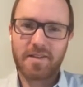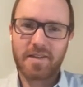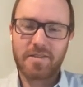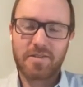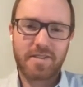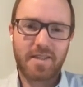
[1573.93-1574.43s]

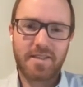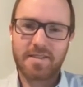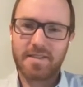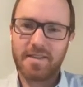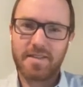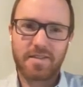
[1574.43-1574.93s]
Leisinger said
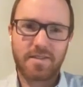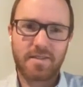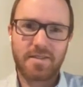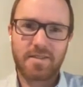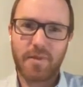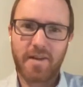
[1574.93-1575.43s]
is
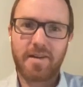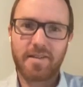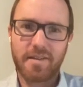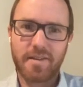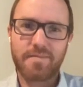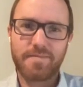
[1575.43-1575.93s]
spot
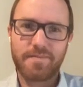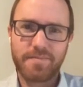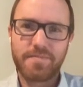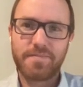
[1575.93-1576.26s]
on there.